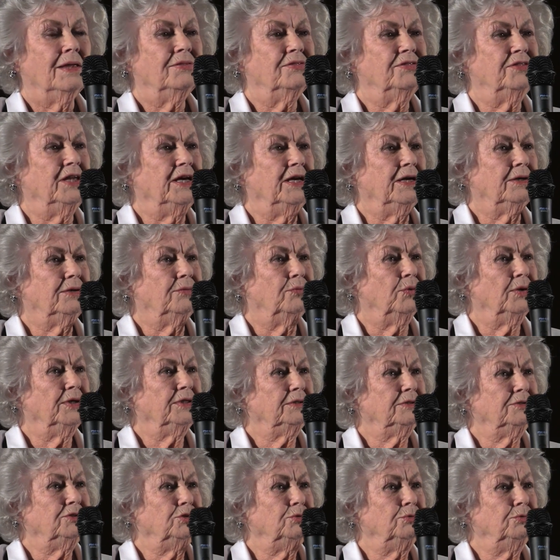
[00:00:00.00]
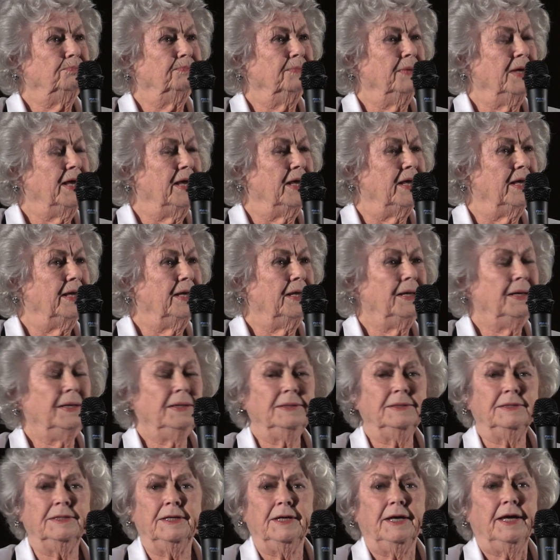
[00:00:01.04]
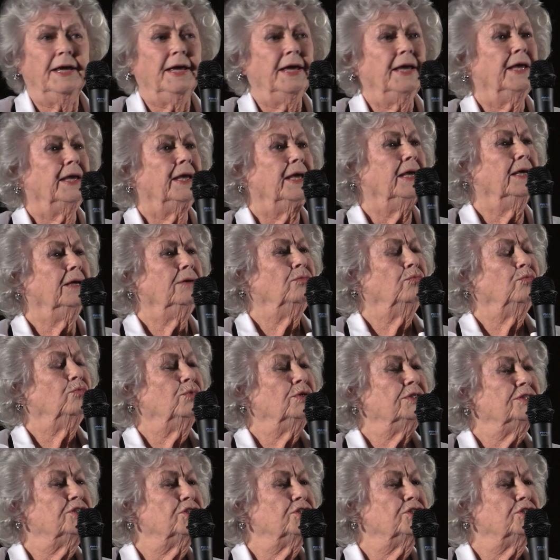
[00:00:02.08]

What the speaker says: think what you may, it was